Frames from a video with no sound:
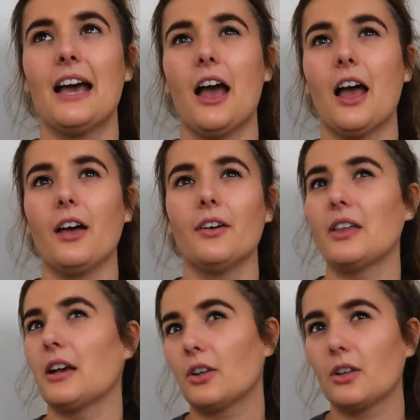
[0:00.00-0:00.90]

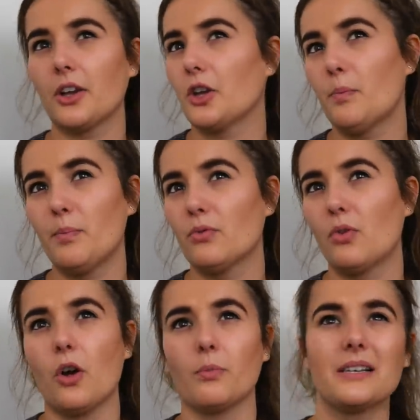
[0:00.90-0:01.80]
That I could be
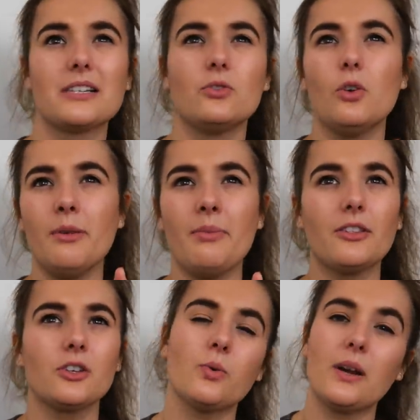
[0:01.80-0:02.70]
wrong, but it's normally
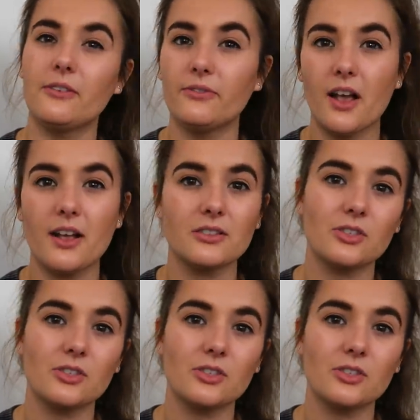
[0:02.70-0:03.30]
about the 21st